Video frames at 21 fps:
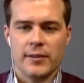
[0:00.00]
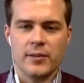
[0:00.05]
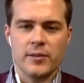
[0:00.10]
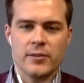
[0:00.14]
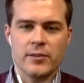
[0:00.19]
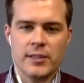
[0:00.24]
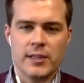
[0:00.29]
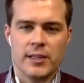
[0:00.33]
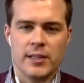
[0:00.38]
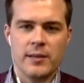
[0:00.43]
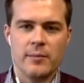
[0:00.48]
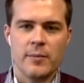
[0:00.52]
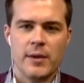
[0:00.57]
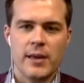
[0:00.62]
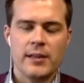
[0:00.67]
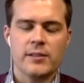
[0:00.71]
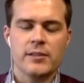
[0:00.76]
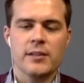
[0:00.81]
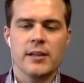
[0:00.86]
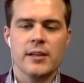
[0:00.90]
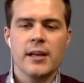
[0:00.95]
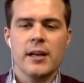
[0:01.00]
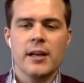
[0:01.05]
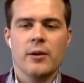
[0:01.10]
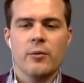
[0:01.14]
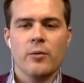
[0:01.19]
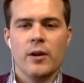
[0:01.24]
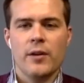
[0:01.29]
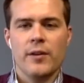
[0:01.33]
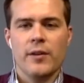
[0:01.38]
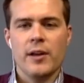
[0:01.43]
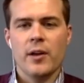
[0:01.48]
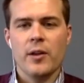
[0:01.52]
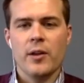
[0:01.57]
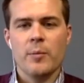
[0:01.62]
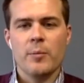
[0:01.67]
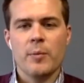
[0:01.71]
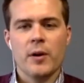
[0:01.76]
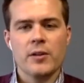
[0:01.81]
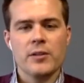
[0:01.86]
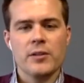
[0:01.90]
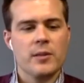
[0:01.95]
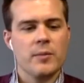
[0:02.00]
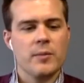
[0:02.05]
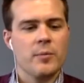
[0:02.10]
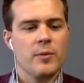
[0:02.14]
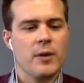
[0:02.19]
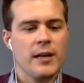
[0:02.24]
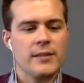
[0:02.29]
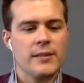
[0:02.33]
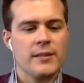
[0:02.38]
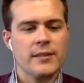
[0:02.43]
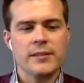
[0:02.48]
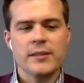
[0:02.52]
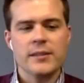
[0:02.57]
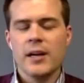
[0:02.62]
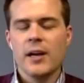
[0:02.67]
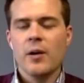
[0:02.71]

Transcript: their teammates run the other parts of the process.